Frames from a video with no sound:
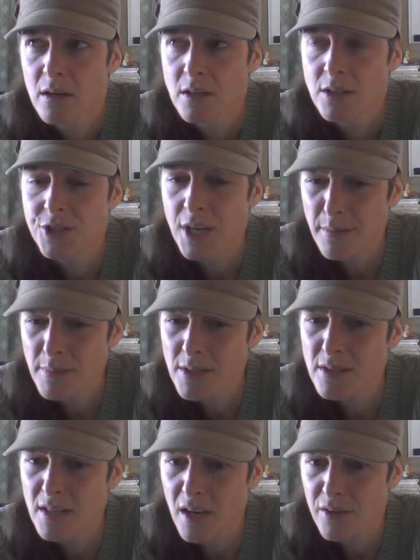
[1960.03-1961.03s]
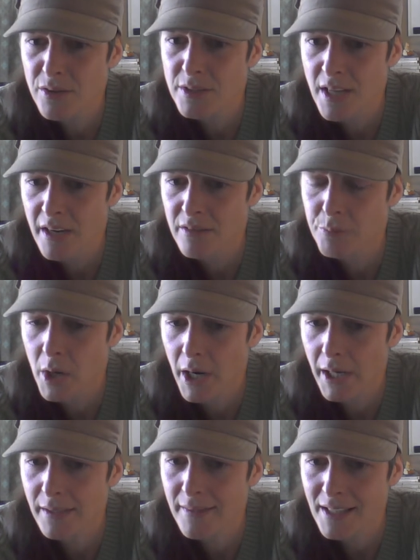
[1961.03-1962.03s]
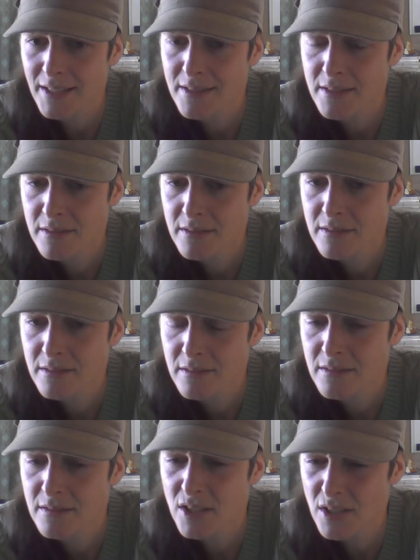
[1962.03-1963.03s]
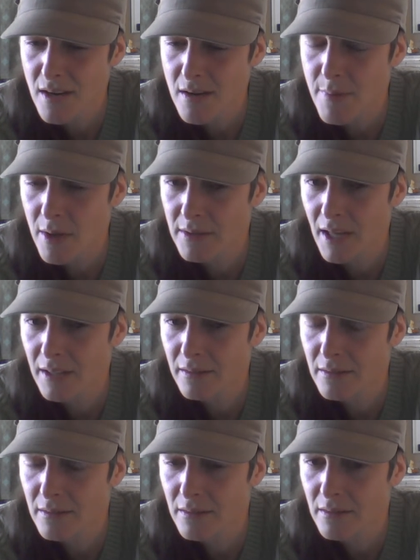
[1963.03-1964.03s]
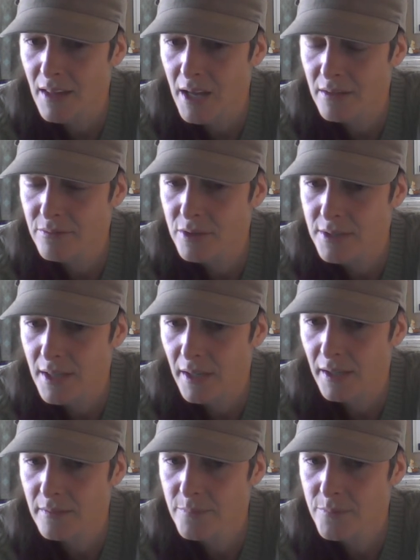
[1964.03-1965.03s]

Shame is the other side of pride. That's just think about that that for a second.